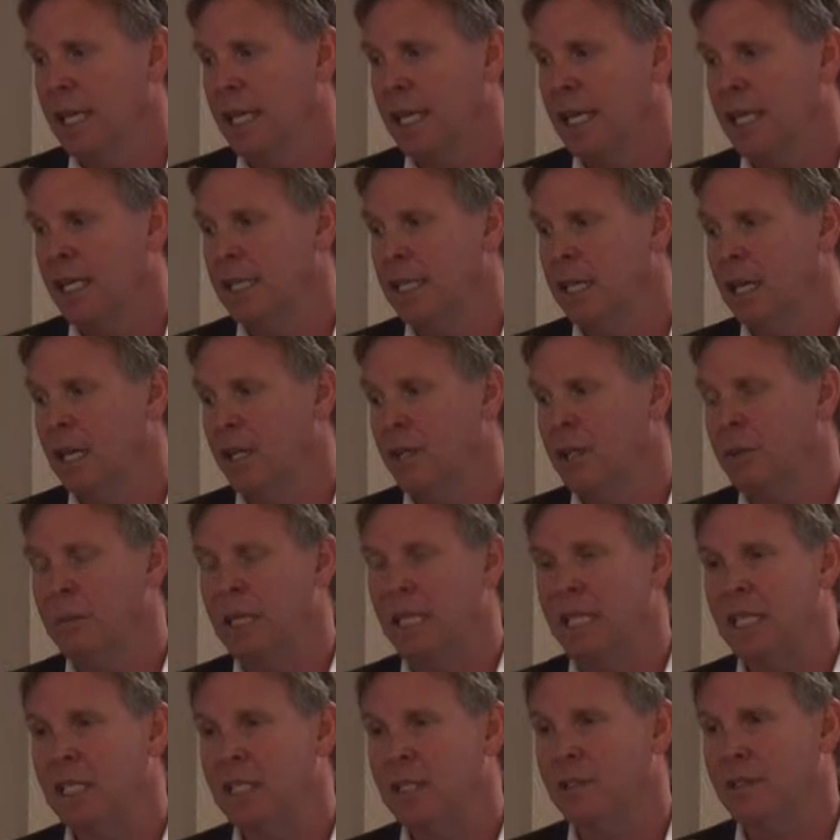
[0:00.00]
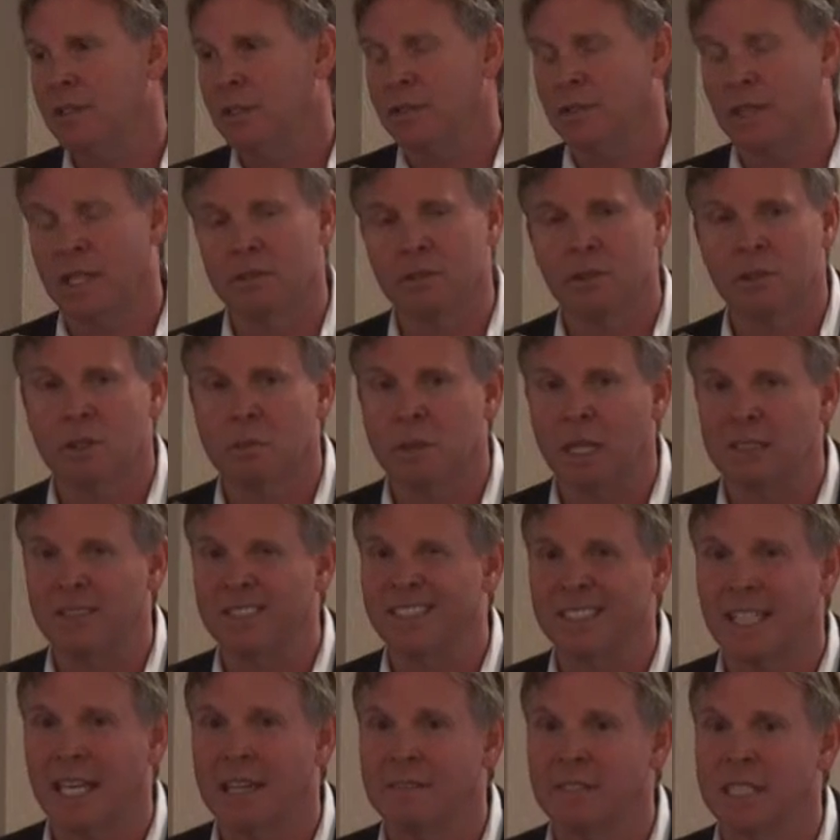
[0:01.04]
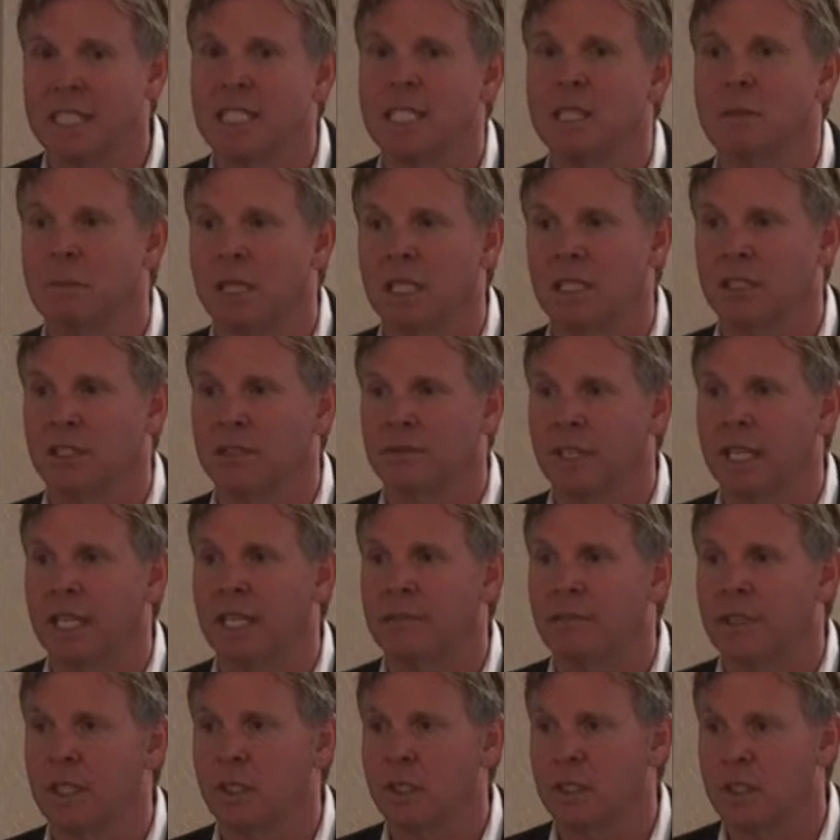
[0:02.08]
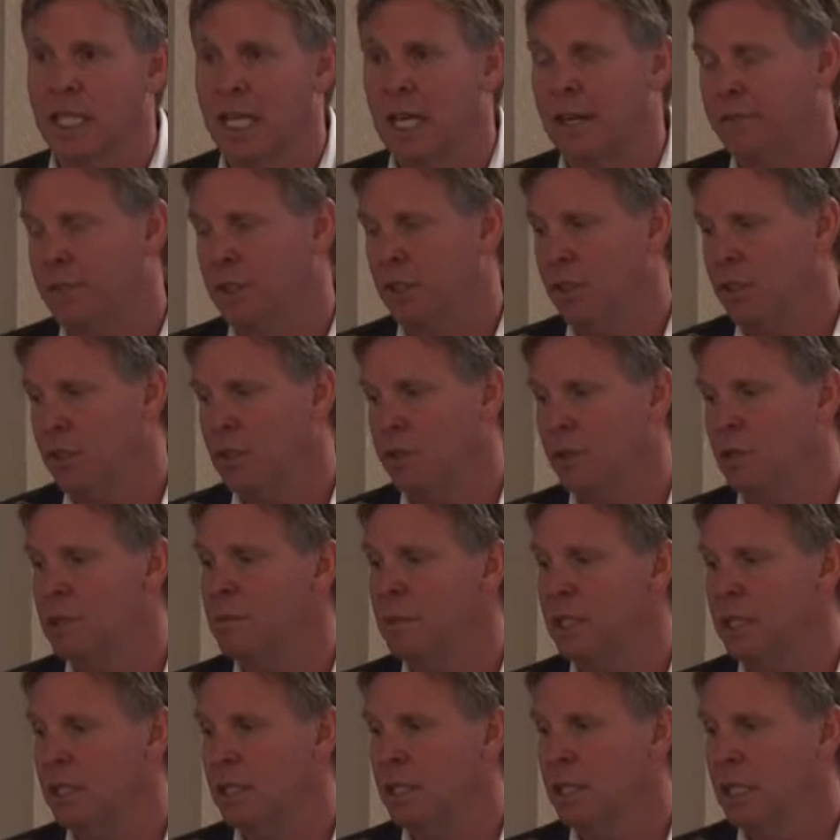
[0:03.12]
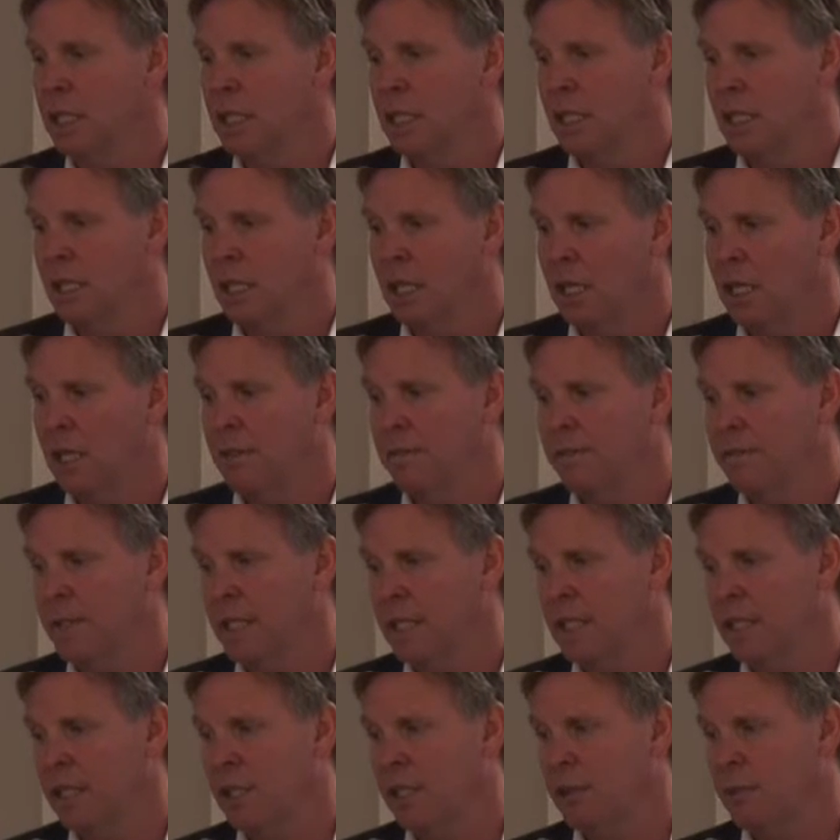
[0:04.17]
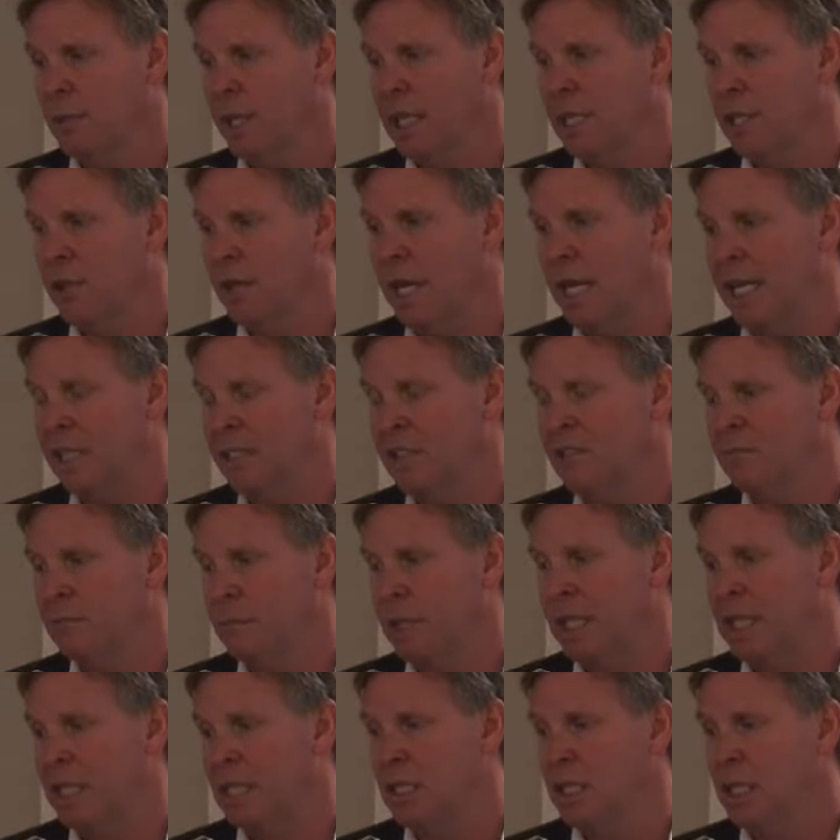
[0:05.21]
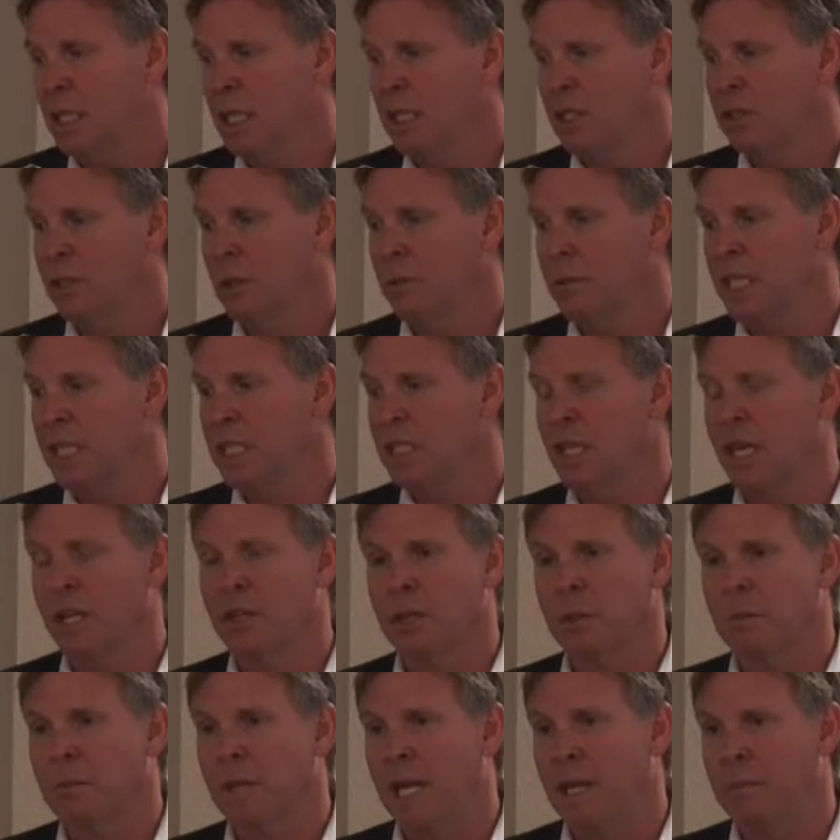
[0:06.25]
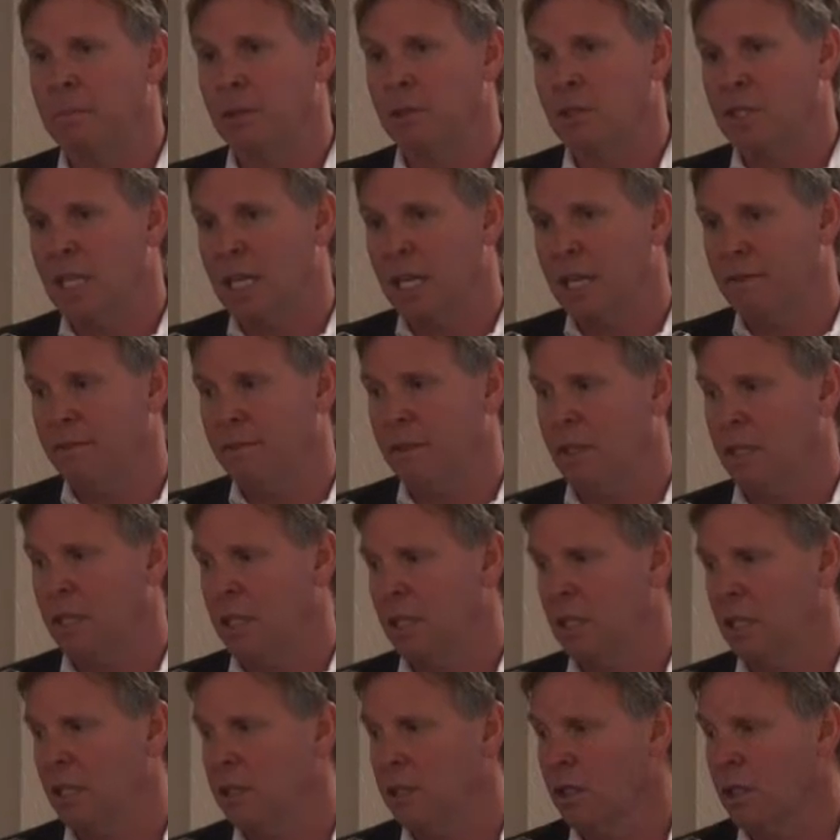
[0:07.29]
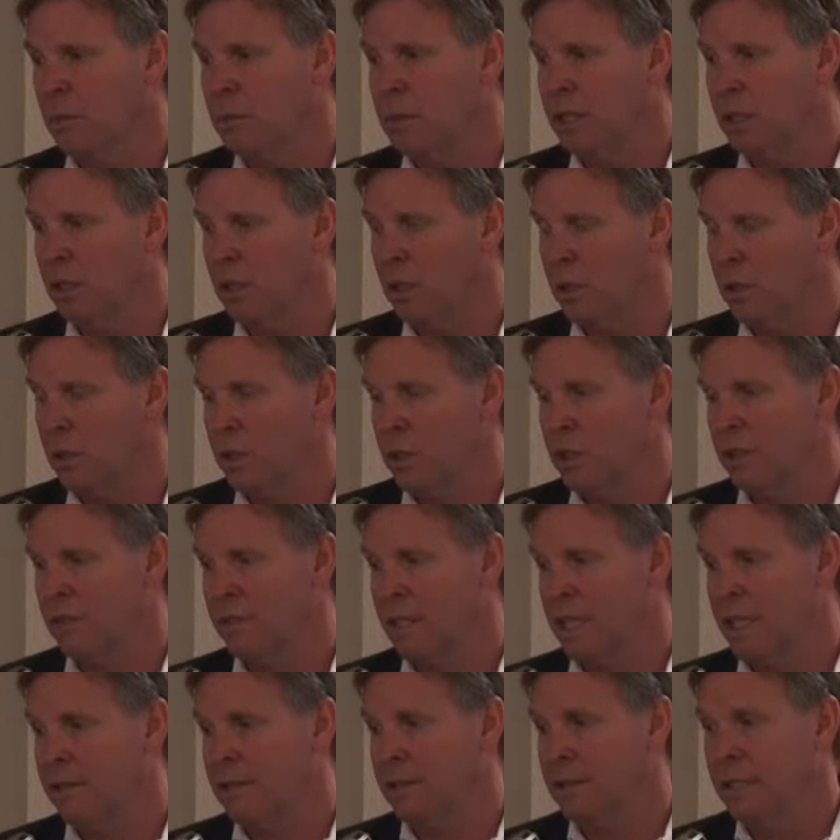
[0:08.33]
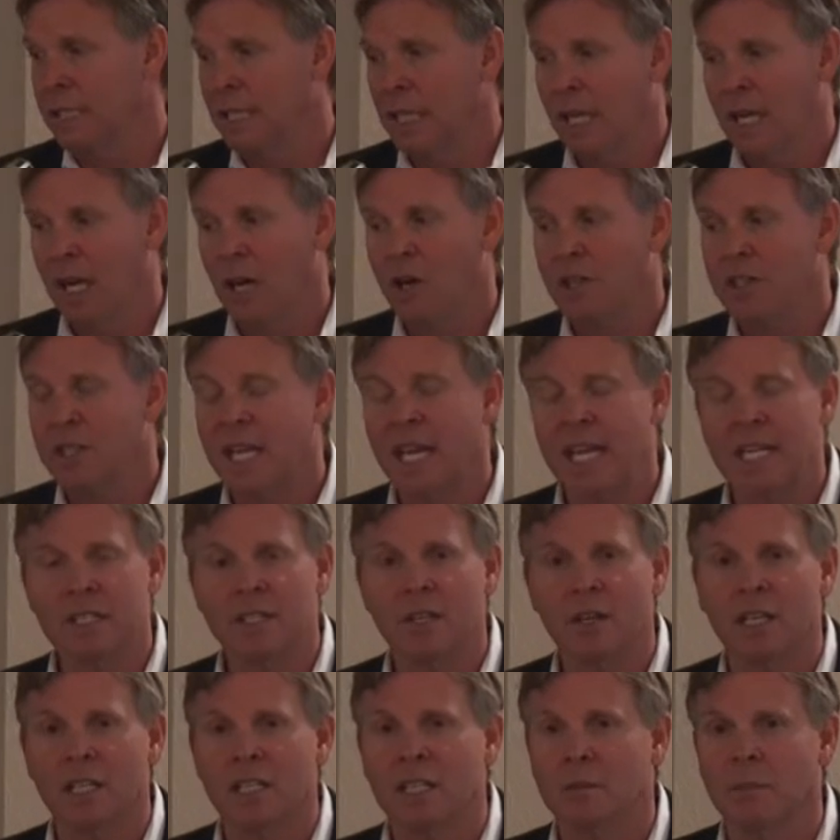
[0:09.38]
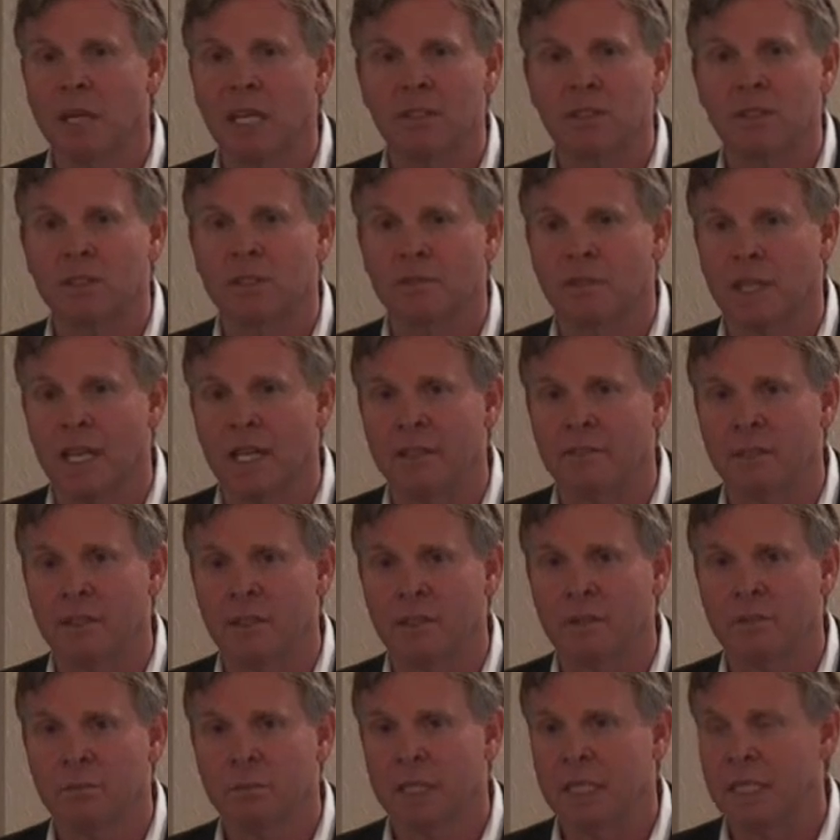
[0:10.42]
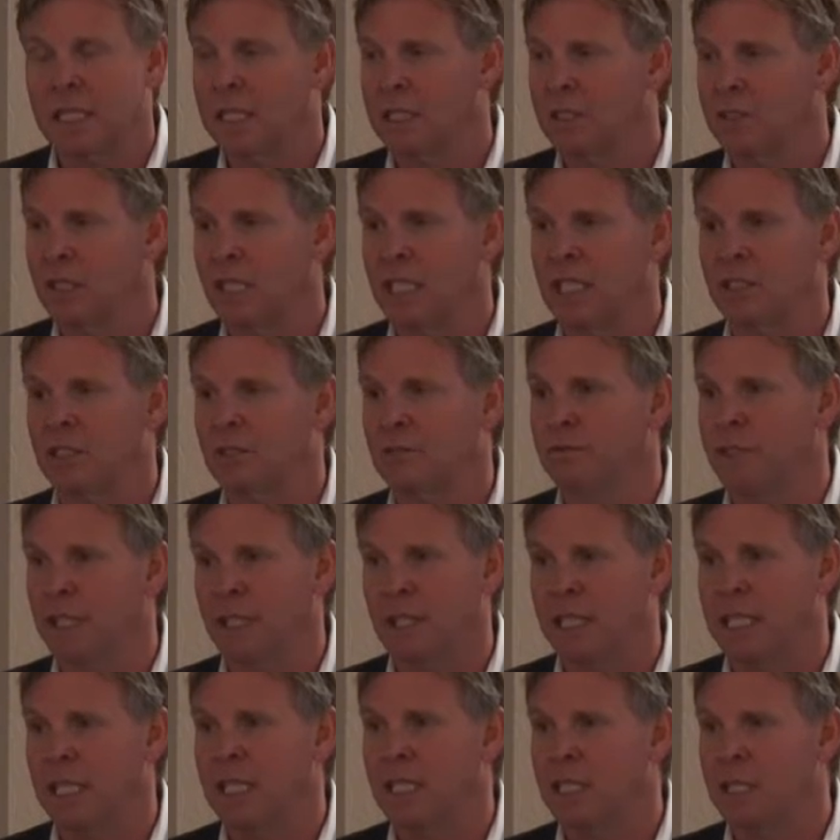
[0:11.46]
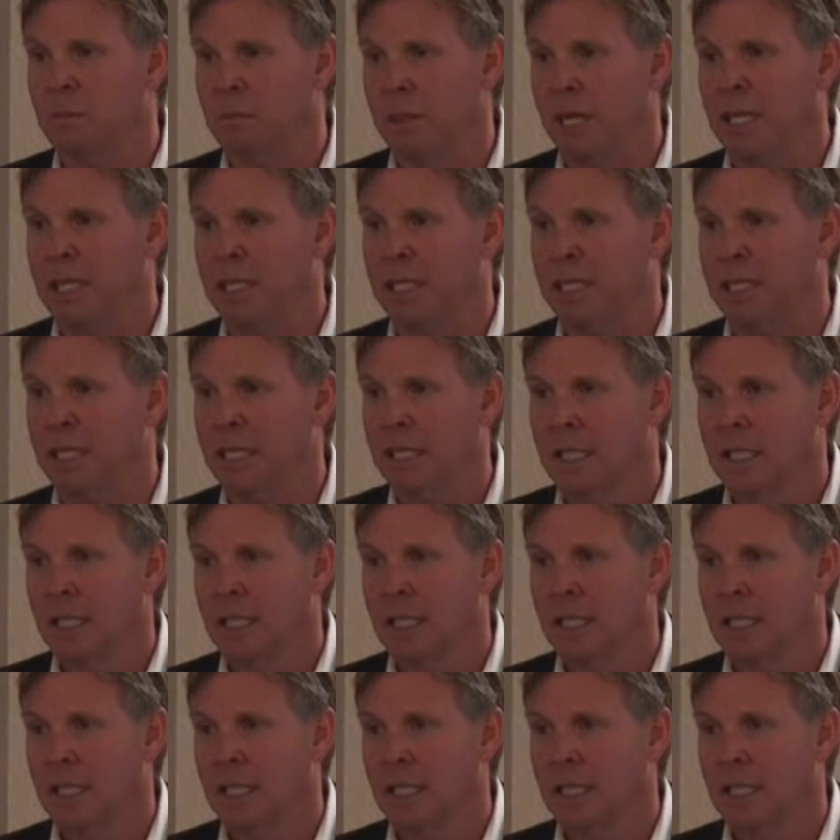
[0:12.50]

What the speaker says: and the median survival was about 70 months, 5 years after the treatment of the radioactive beads. Some of these other papers have a little bit lower survival. I always hate talking about survival because it's very independent.